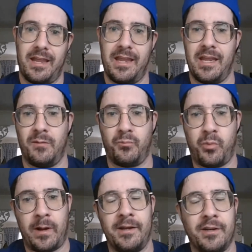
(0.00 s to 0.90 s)
And
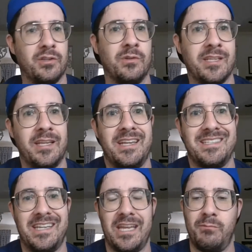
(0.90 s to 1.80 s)
prior to
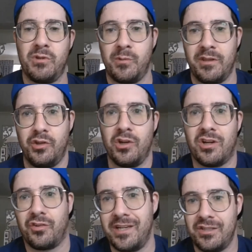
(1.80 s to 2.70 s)
today's game between the New
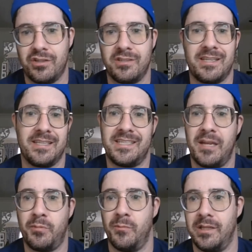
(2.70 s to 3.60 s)
York Rangers and the
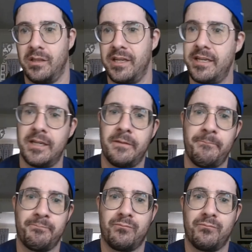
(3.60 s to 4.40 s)
Tampa Bay Lightning,